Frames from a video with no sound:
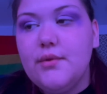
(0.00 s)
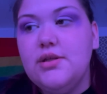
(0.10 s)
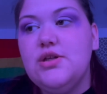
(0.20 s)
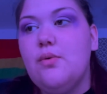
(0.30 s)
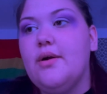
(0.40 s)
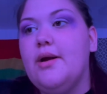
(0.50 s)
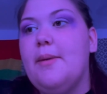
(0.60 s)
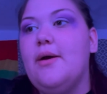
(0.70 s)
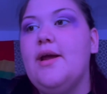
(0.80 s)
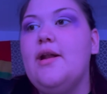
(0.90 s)
don't worry
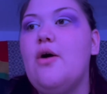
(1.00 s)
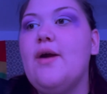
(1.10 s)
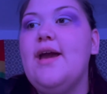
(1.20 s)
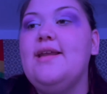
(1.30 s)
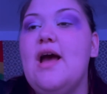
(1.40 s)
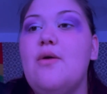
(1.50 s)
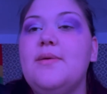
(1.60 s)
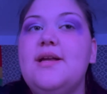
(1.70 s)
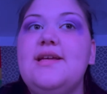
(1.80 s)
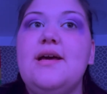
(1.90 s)
about it okay now i'm
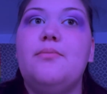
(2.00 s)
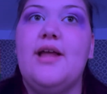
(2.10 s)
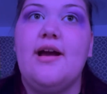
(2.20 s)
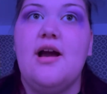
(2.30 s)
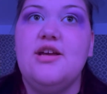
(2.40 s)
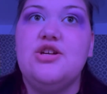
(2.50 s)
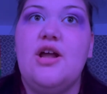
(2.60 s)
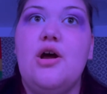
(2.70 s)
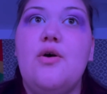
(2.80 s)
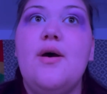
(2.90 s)
gonna take a black
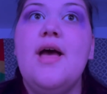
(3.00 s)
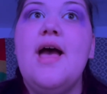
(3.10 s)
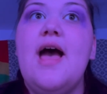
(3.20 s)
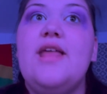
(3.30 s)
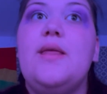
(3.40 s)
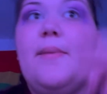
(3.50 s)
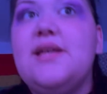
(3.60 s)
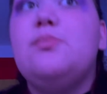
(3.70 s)
eyeshadow and the best